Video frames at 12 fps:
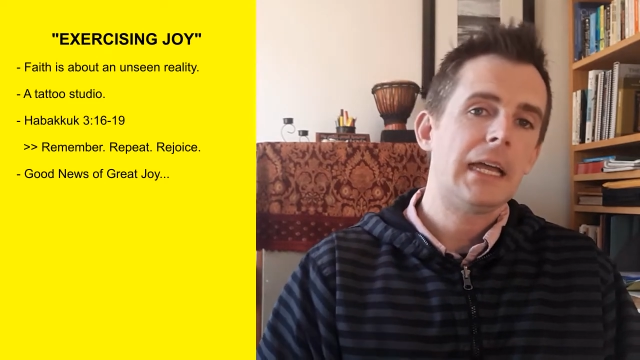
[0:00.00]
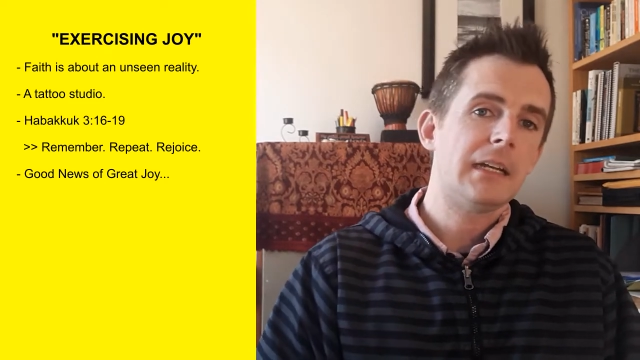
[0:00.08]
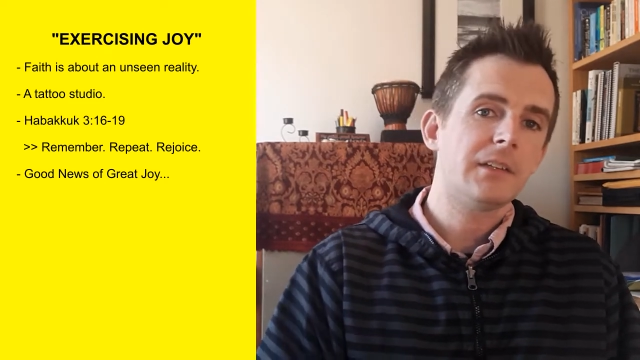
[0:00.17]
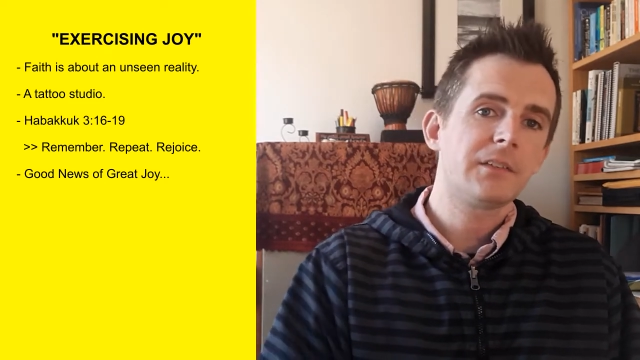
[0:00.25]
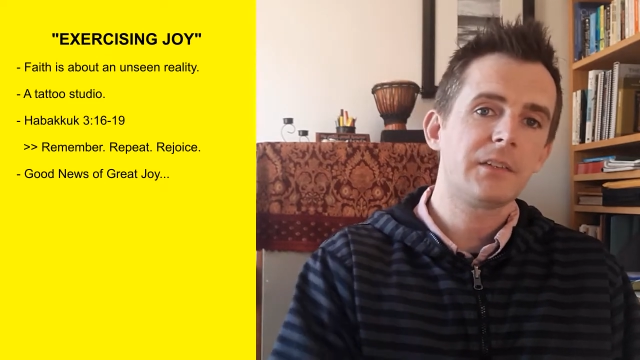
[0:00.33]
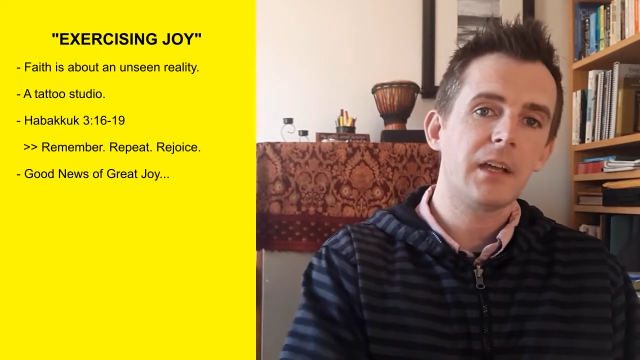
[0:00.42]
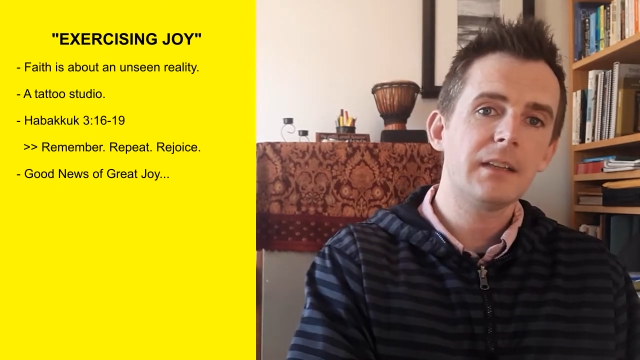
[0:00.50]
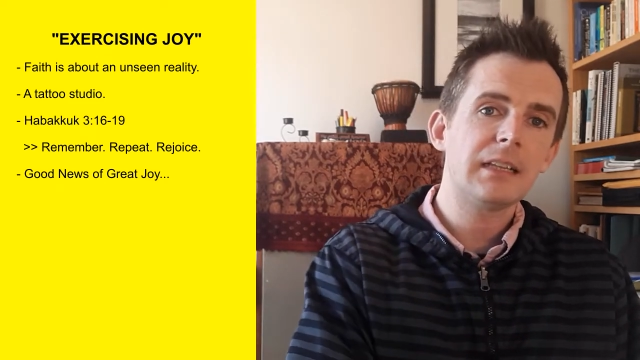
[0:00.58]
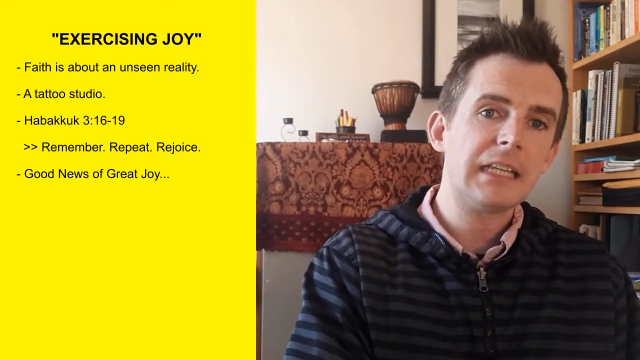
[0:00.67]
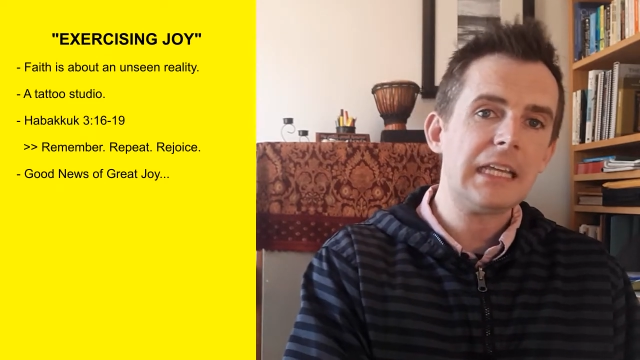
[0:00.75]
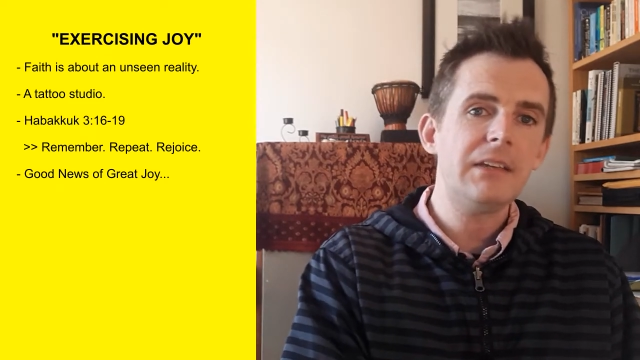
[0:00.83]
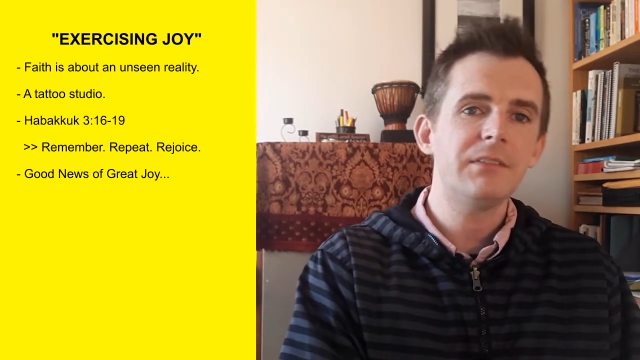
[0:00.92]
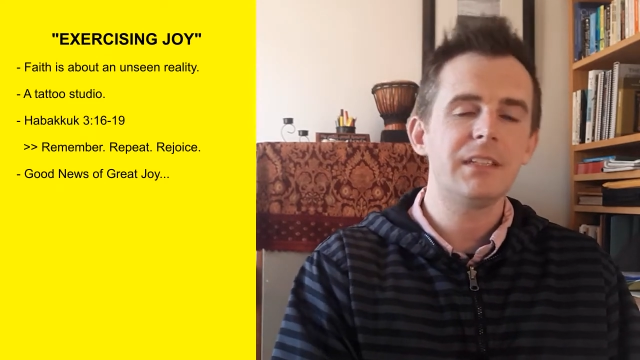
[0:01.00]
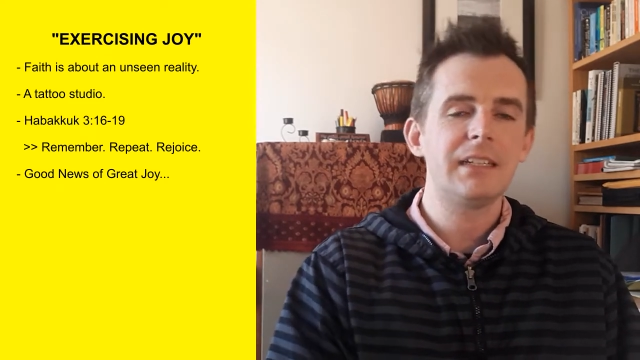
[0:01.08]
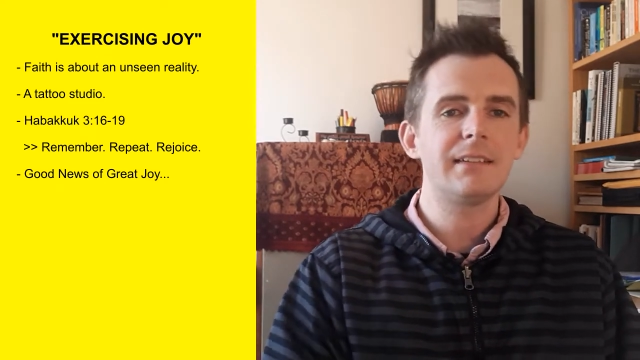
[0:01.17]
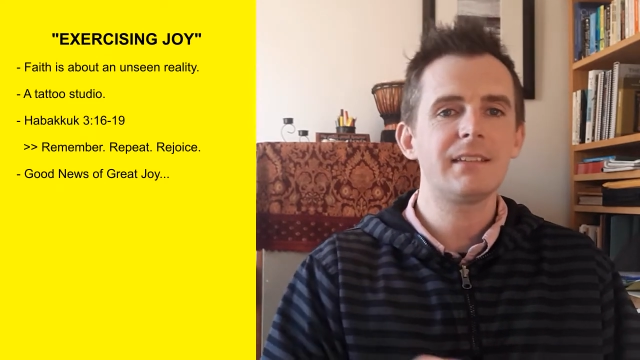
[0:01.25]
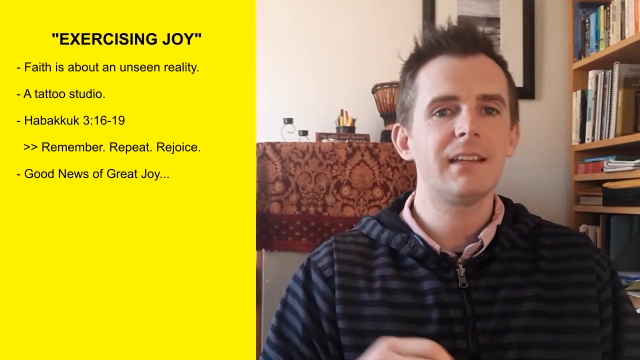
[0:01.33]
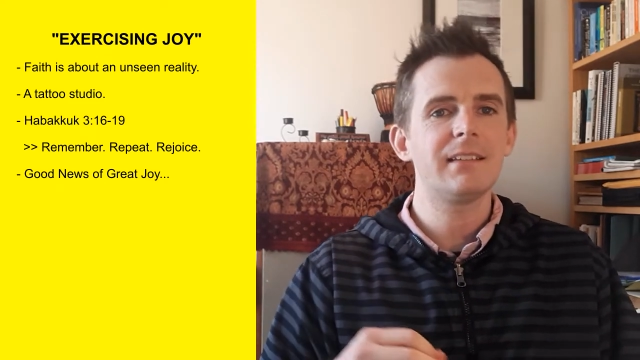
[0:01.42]
and his son leaves,
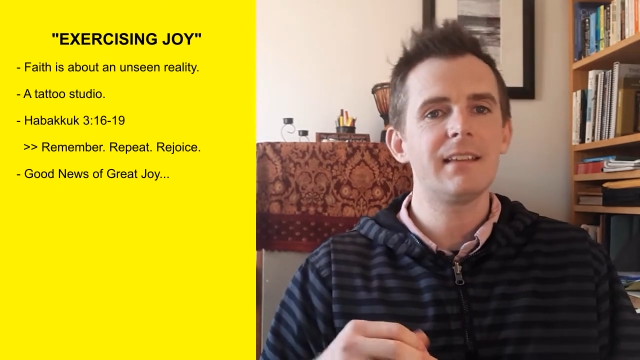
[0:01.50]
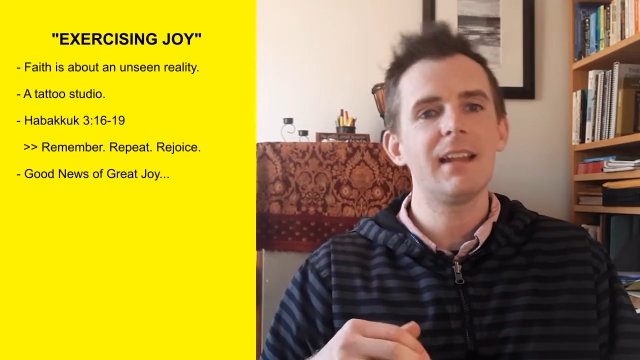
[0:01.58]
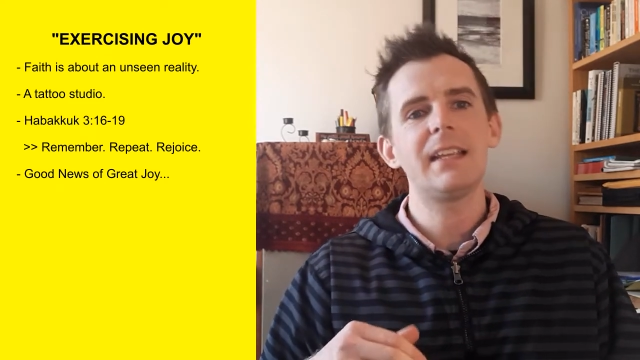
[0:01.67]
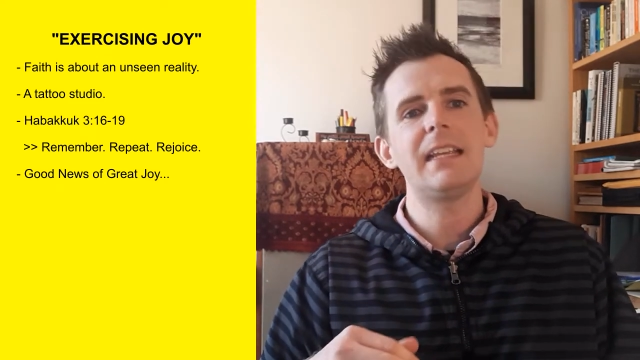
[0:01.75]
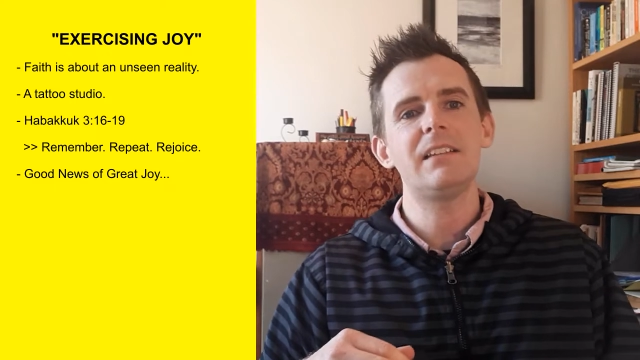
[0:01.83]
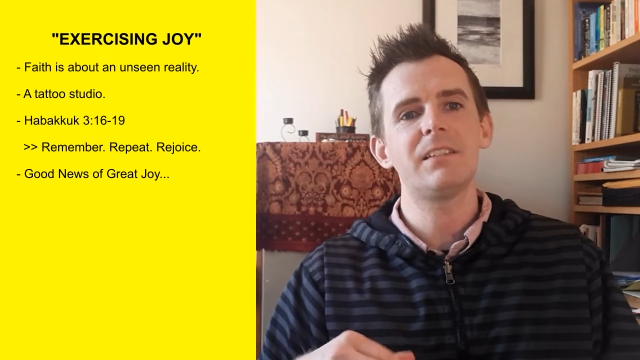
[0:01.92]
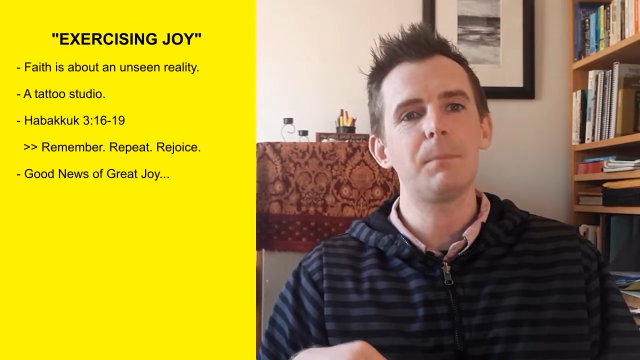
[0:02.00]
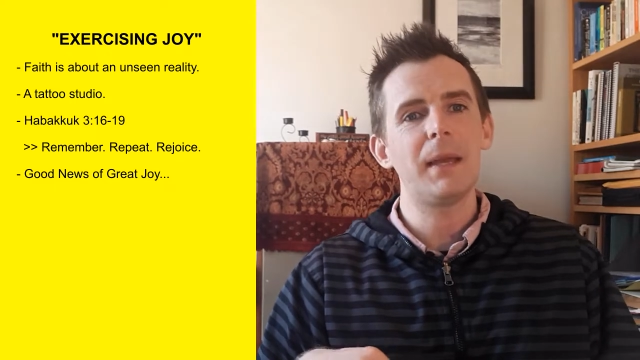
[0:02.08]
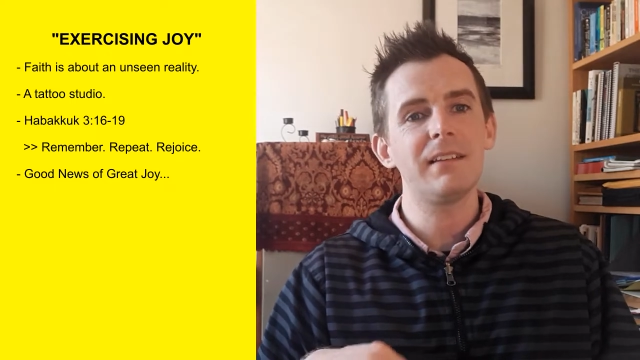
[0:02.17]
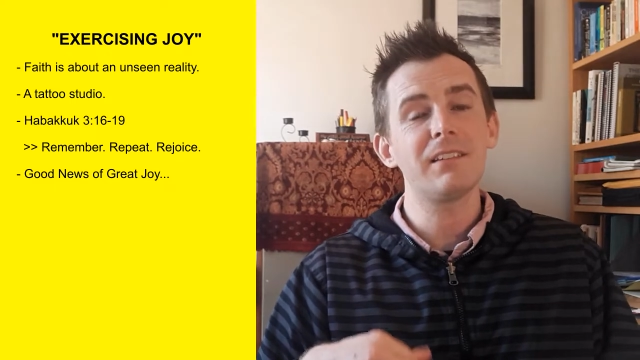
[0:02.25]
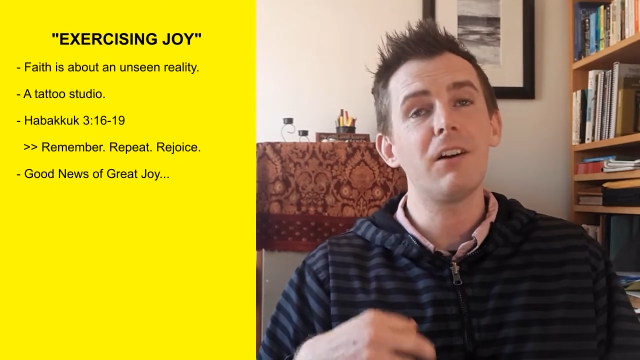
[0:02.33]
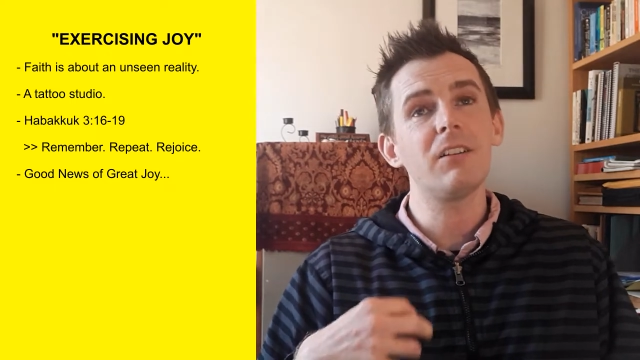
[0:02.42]
and it says that he spends